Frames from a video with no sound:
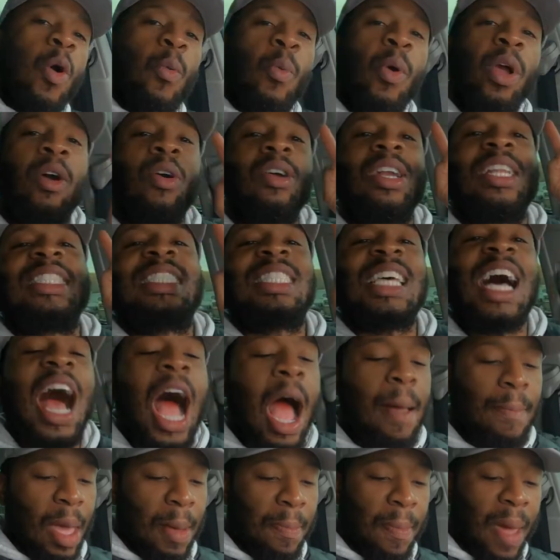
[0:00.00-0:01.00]
We're gonna
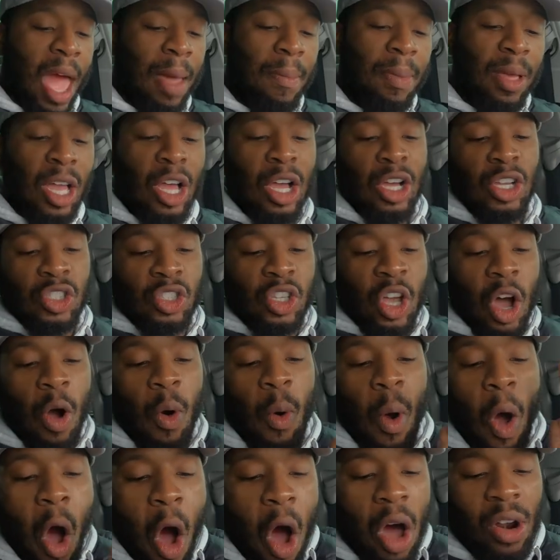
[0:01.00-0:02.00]
time it, baby.
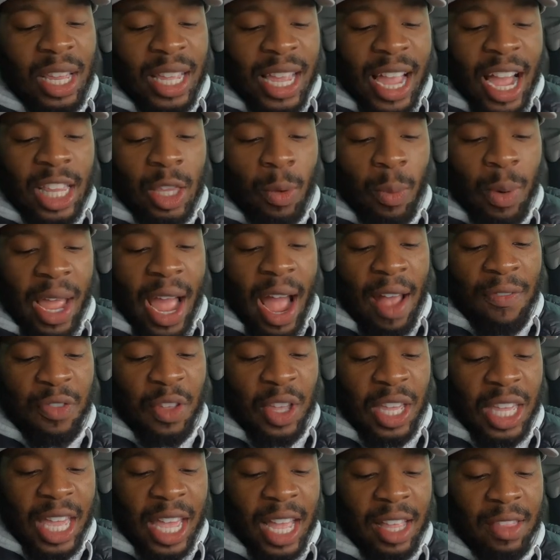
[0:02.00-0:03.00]
So all together, we have
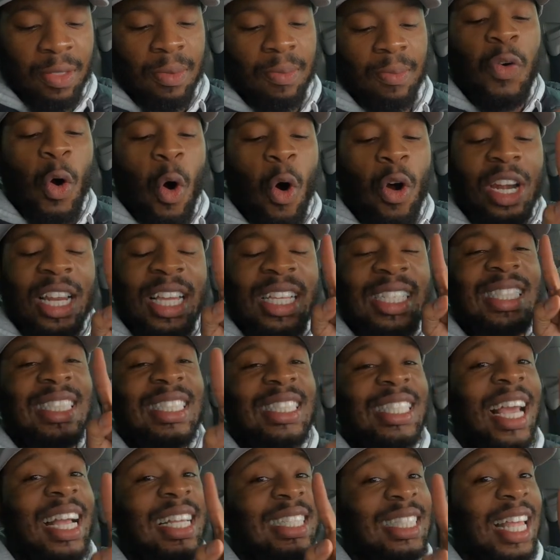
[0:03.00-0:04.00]
to get
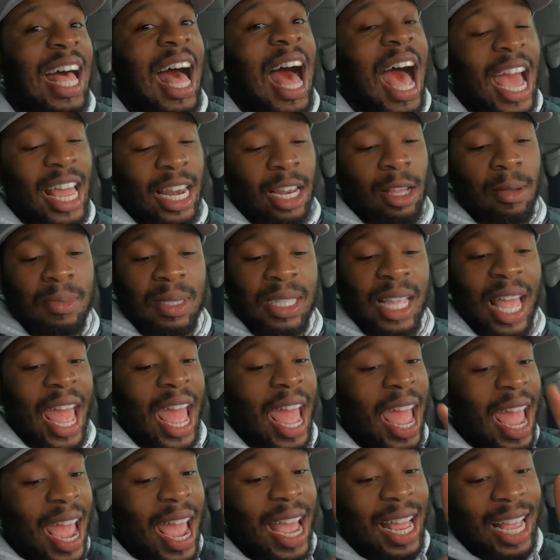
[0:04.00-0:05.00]
46 items,
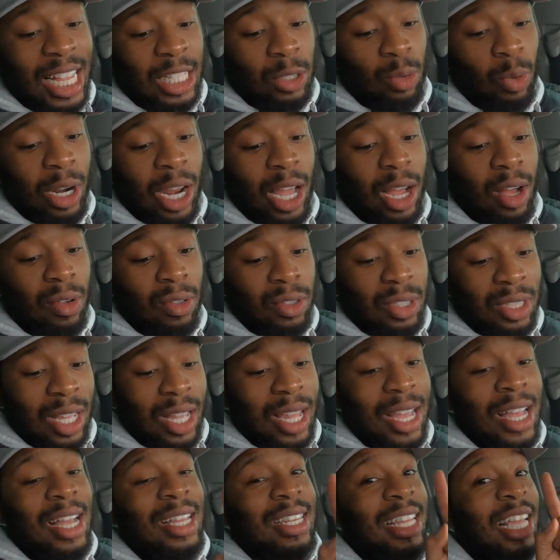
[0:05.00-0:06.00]
and guess what else?
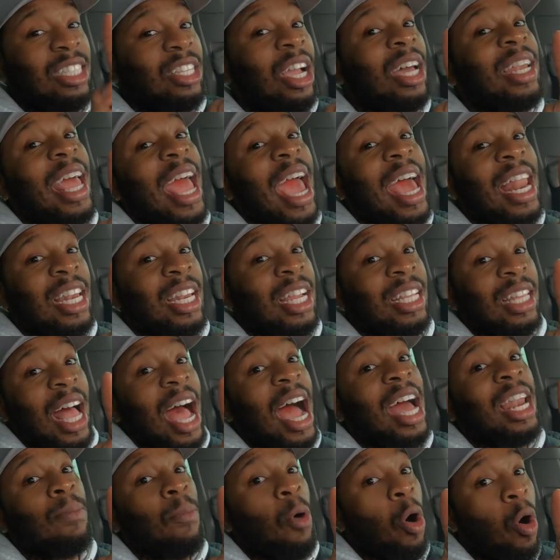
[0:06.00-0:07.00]
They tried to add another
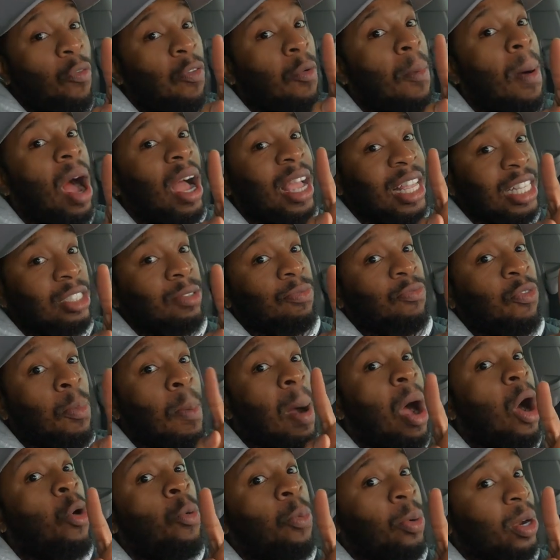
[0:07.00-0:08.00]
item on for my for
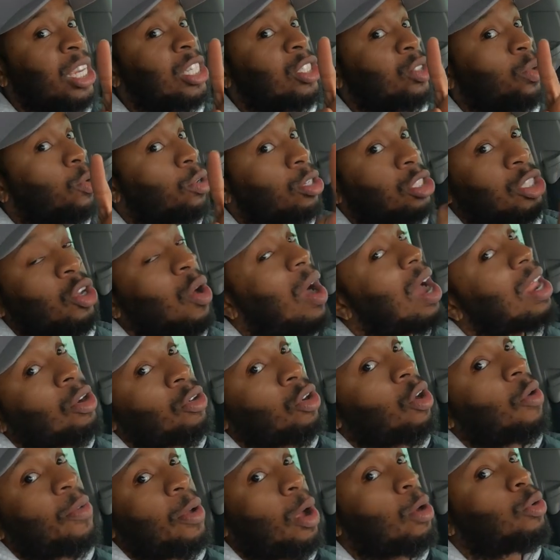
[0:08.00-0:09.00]
my Uber Eats order, so I
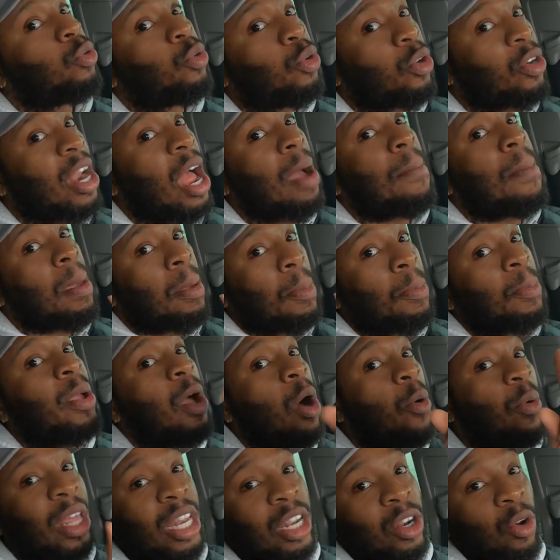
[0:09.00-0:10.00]
don't know if we're gonna do it or not, baby. We're
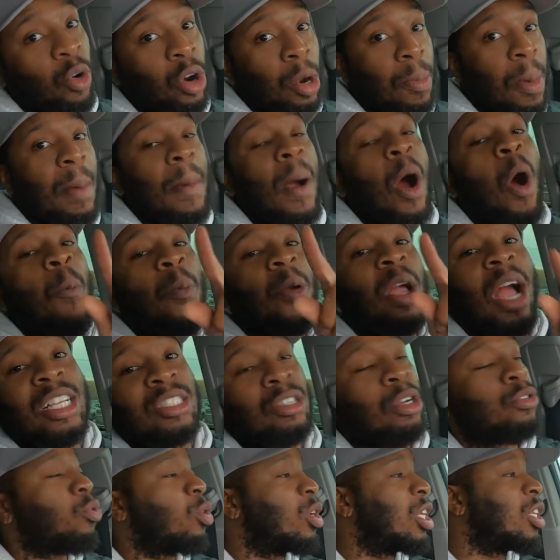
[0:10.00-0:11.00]
gonna get an order, baby. I hope you
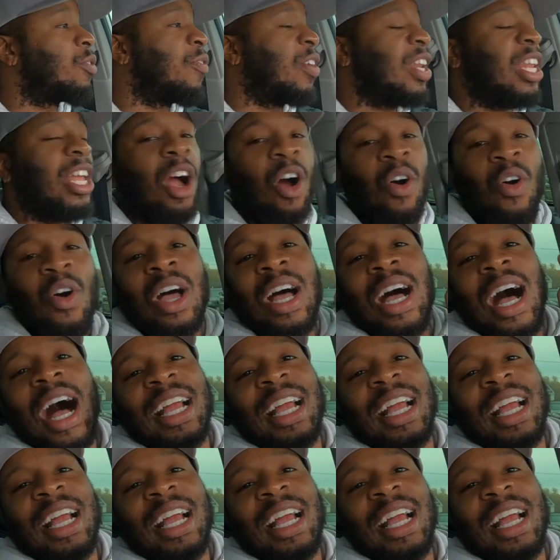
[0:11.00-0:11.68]
guys are enjoying this video.